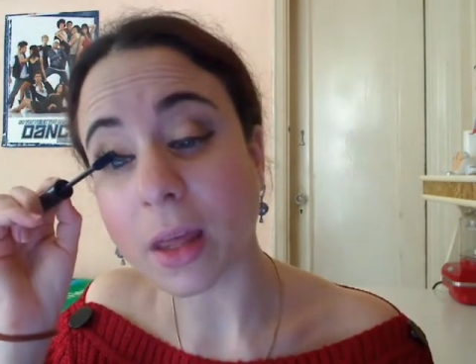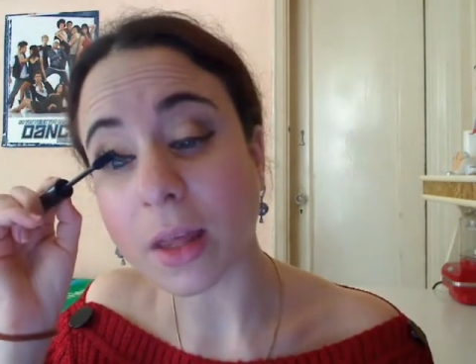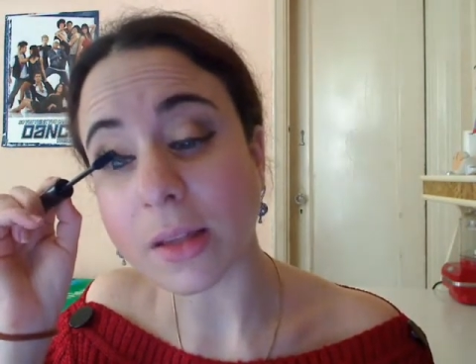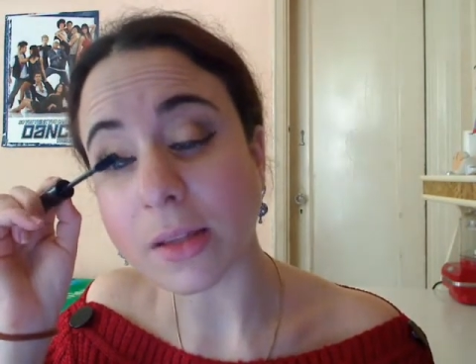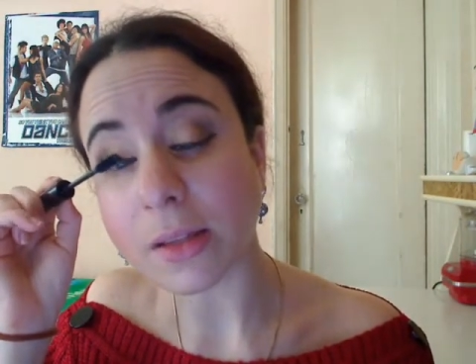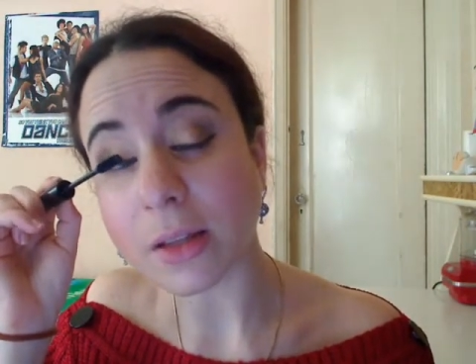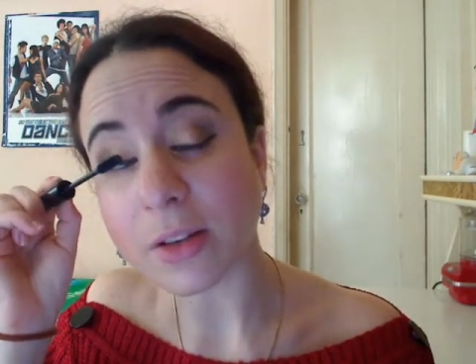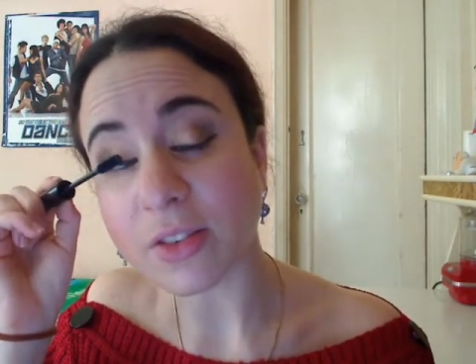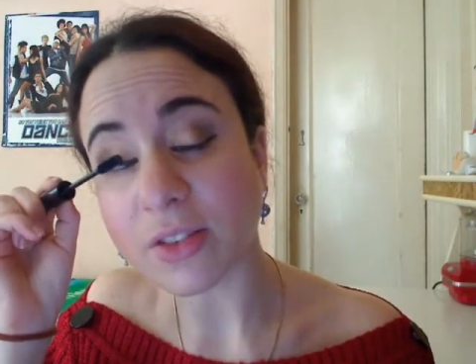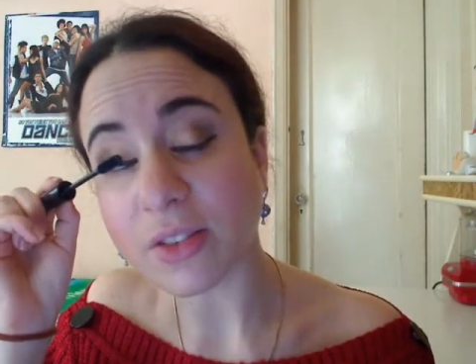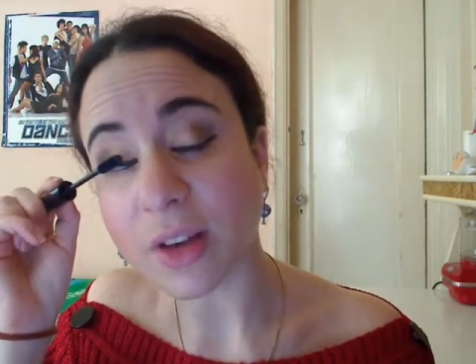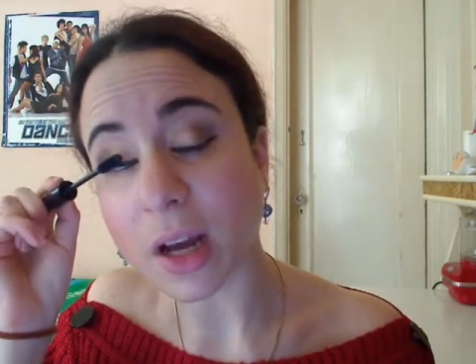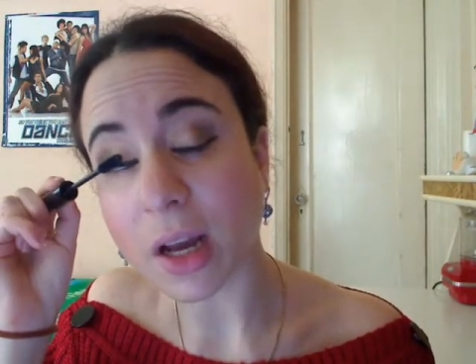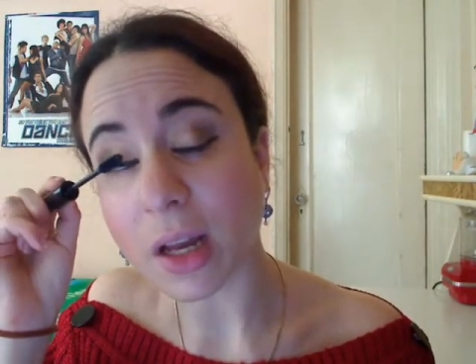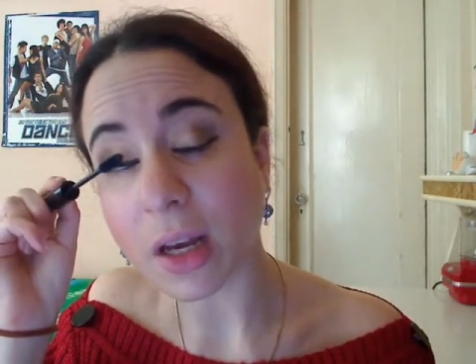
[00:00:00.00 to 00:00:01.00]
and
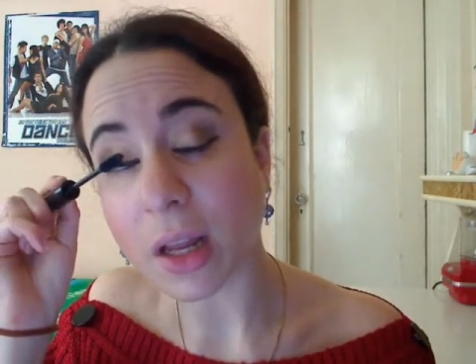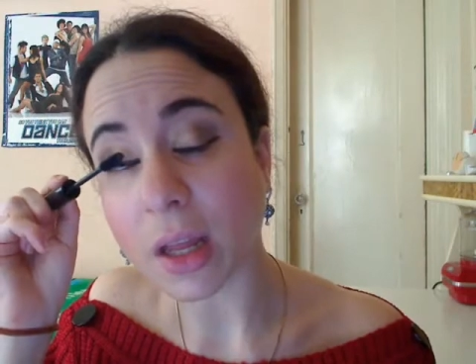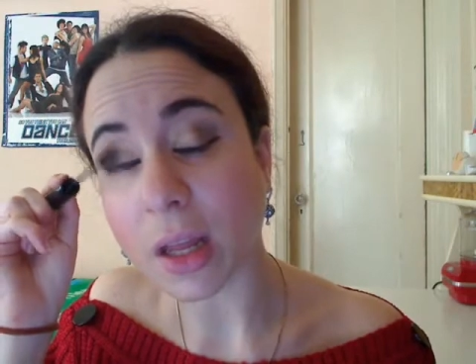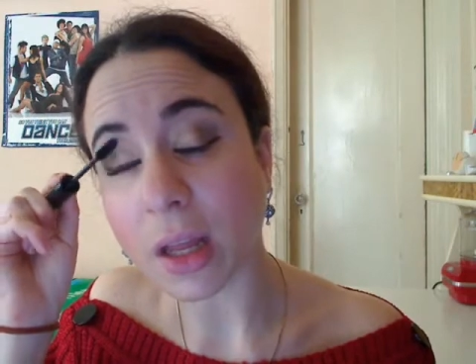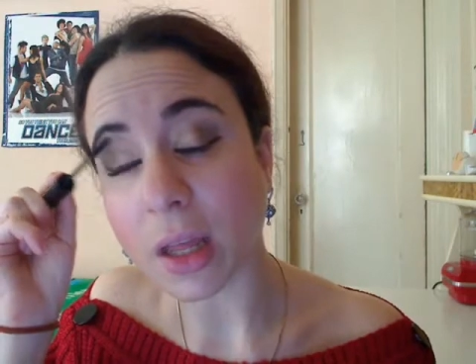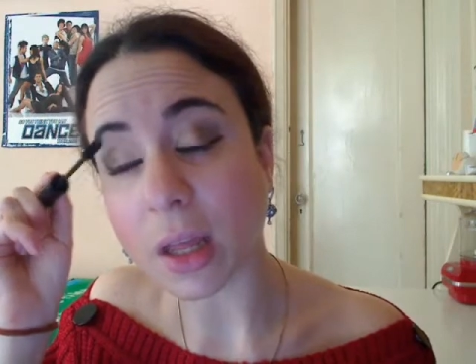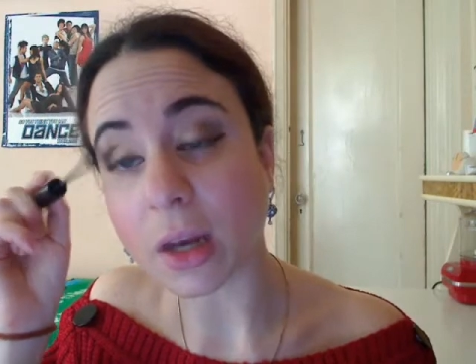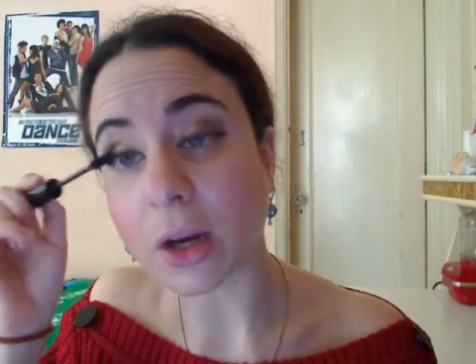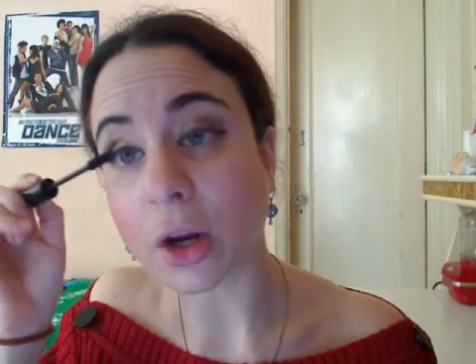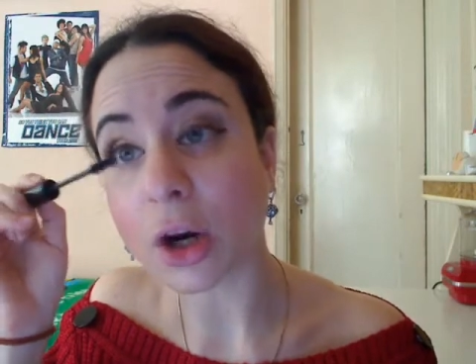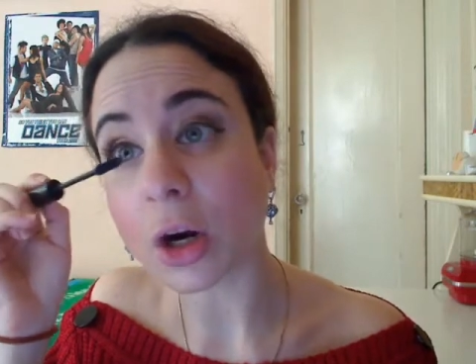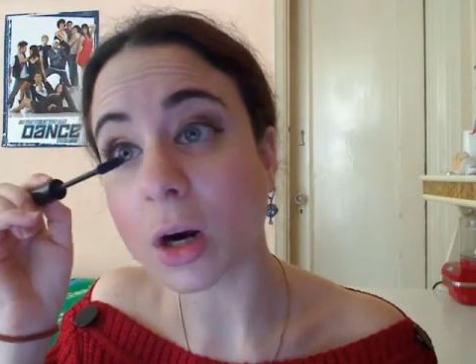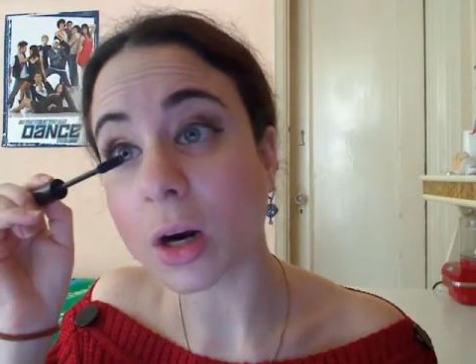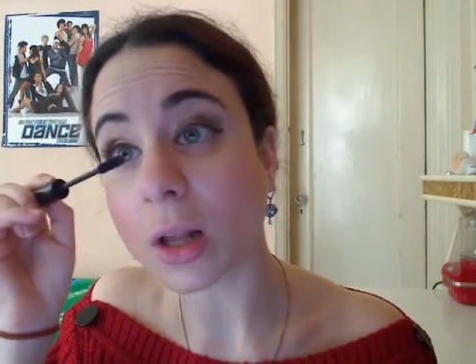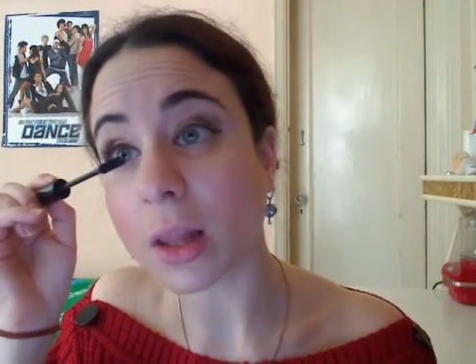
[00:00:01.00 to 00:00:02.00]
defining and
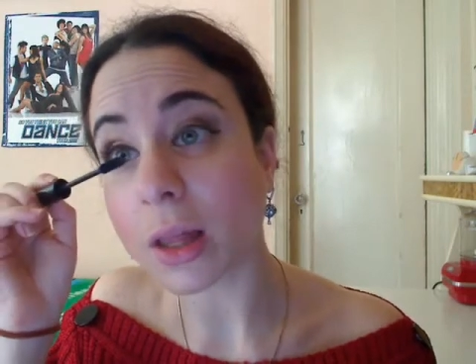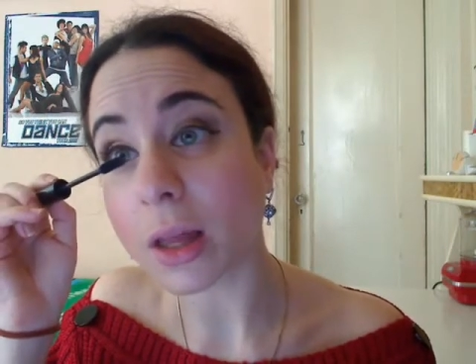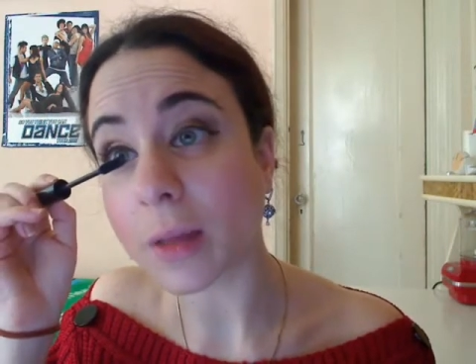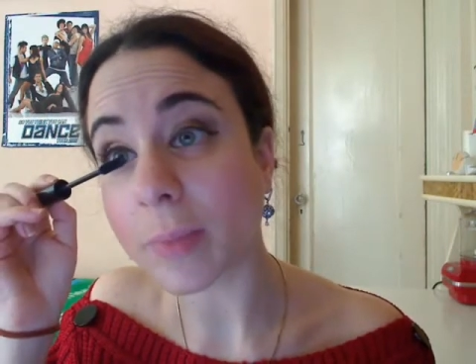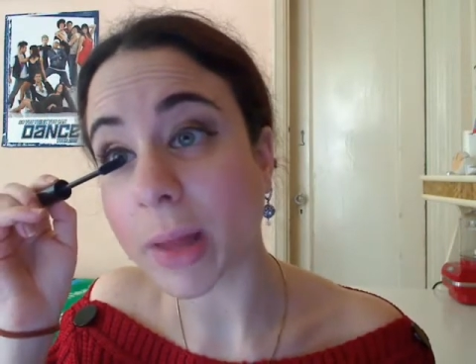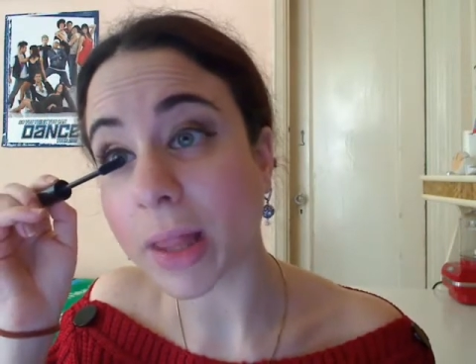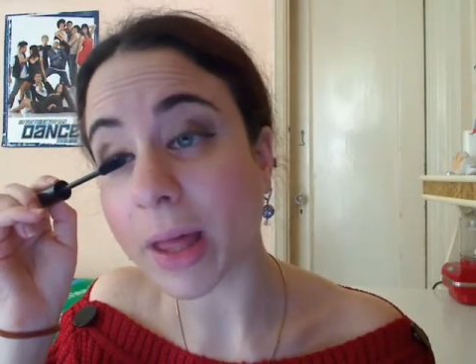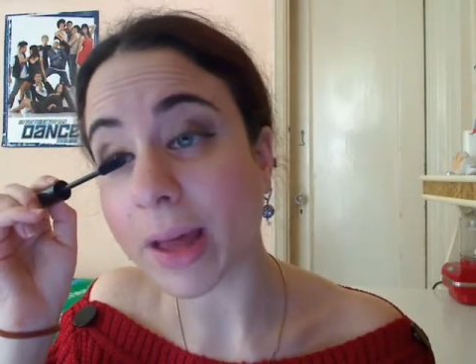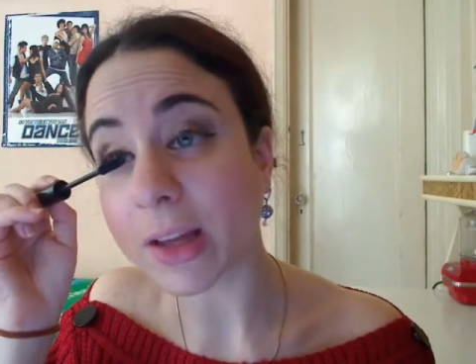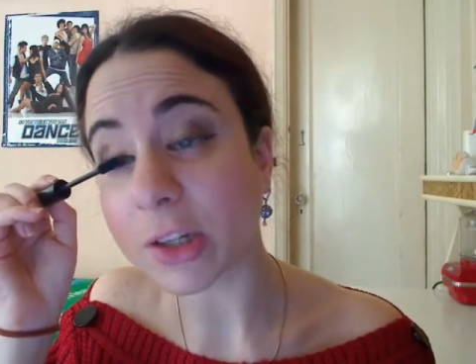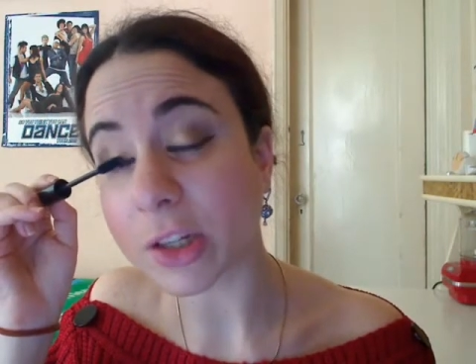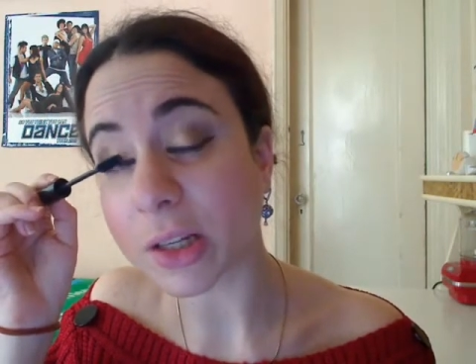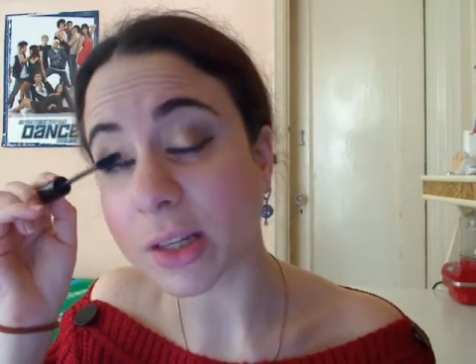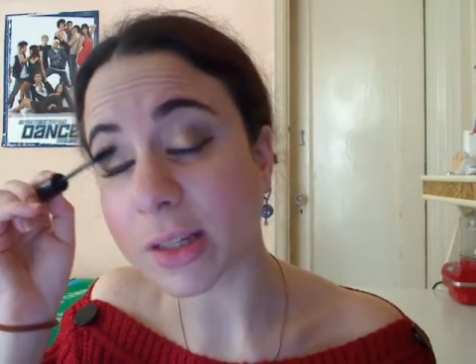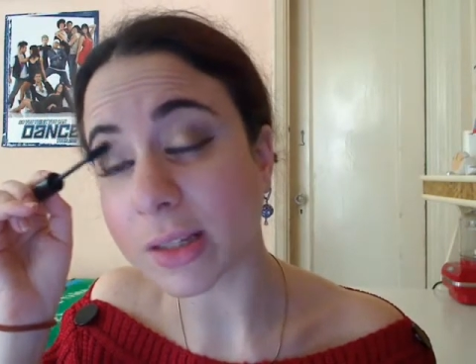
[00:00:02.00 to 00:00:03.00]
curling my
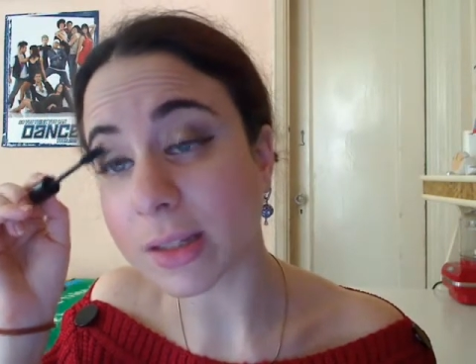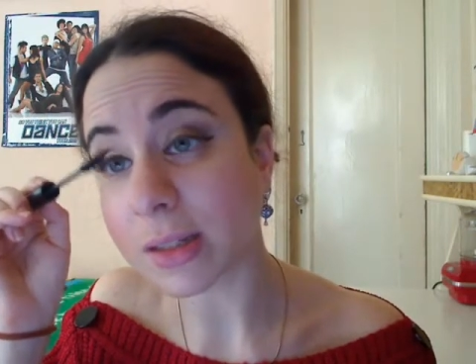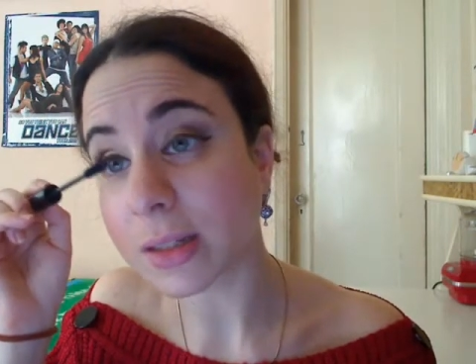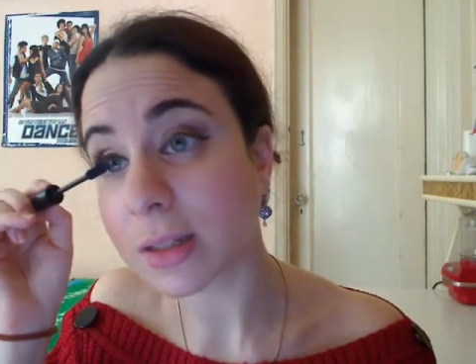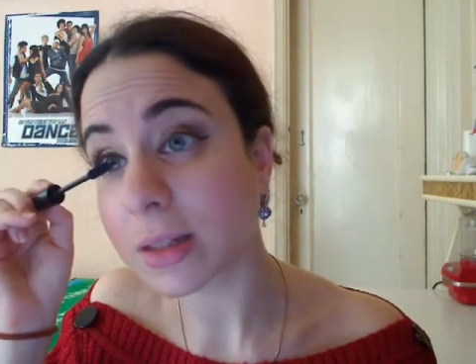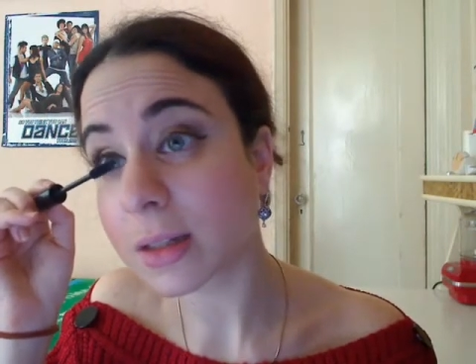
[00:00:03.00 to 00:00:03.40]
lashes.